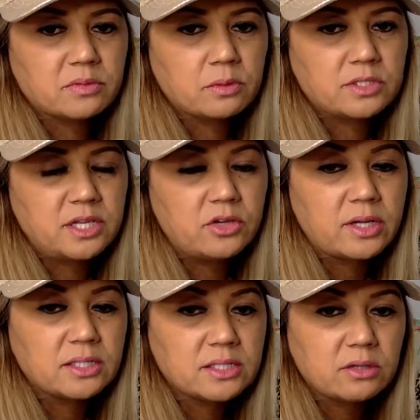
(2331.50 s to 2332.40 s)
Senior
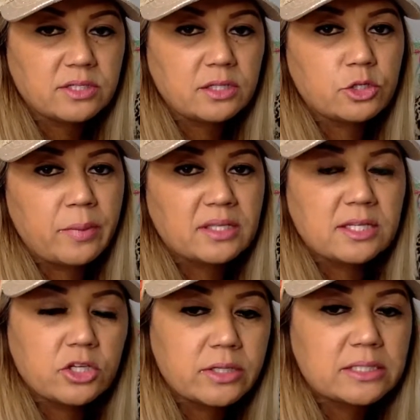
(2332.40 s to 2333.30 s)
Consultant, Topaz
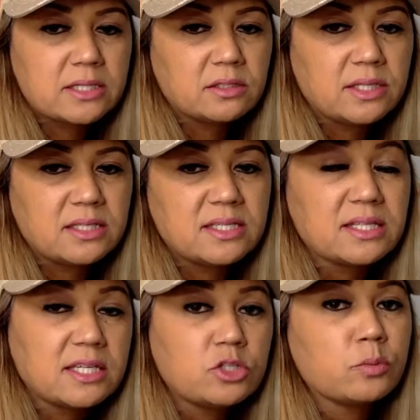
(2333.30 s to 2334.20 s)
Senior Consultant,
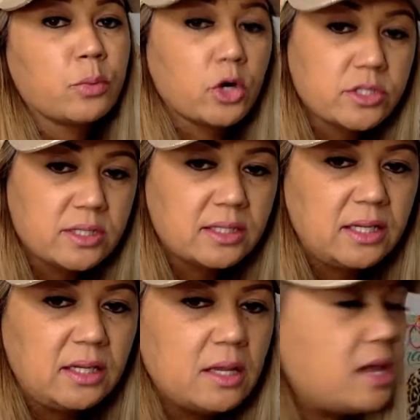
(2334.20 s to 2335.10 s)
$600
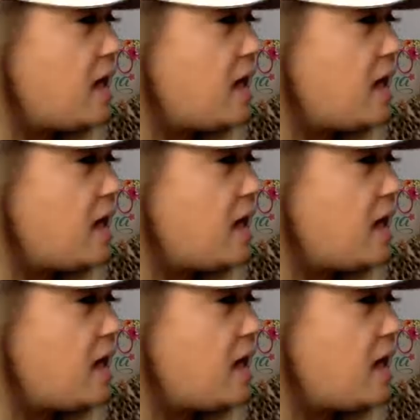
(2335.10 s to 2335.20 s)
personally.